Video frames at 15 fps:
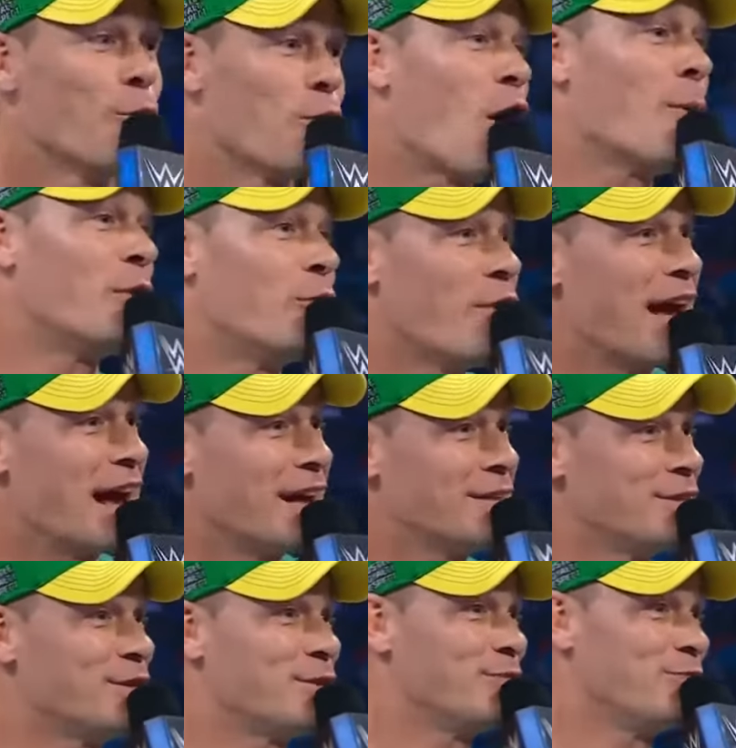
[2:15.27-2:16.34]
Roman
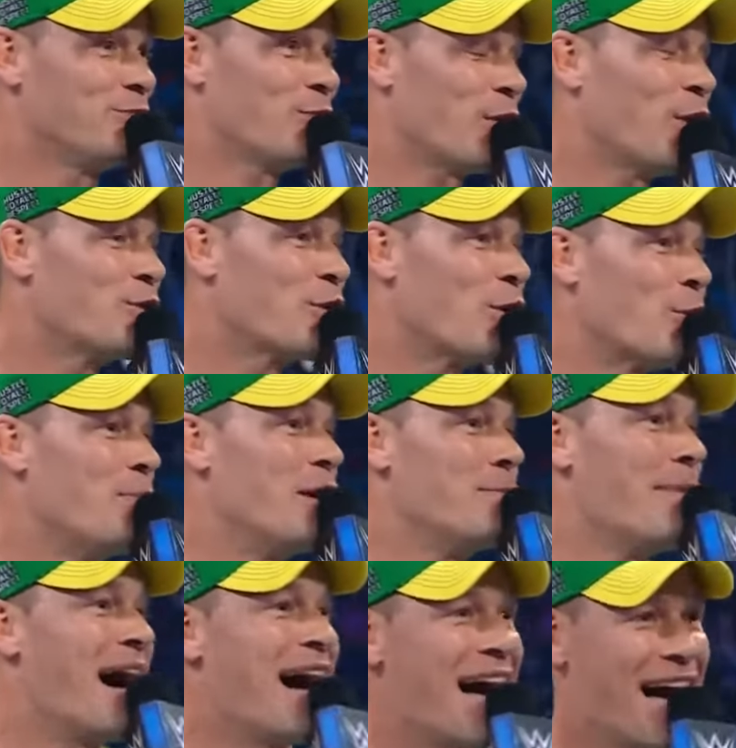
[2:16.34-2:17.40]
Reigns is going to beat
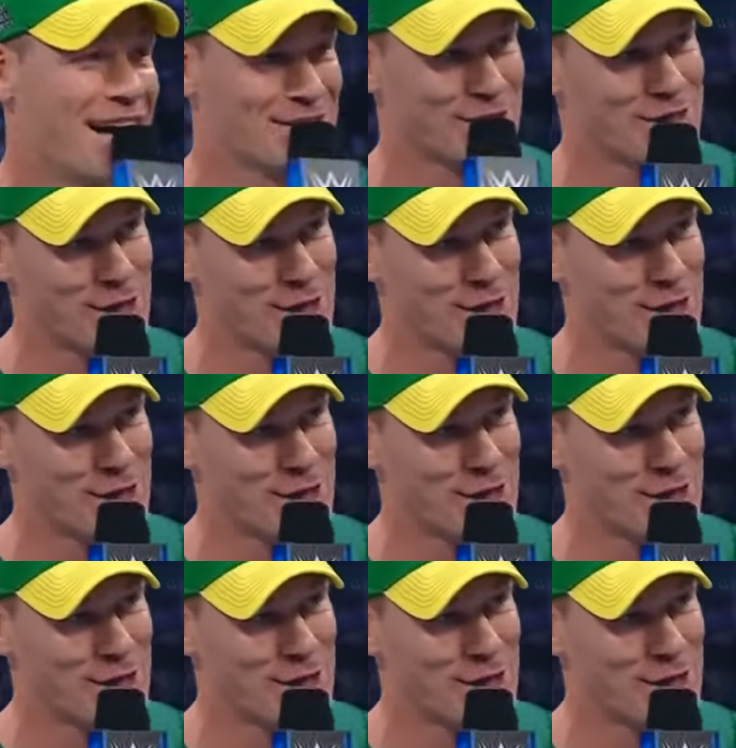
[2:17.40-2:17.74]
my ass at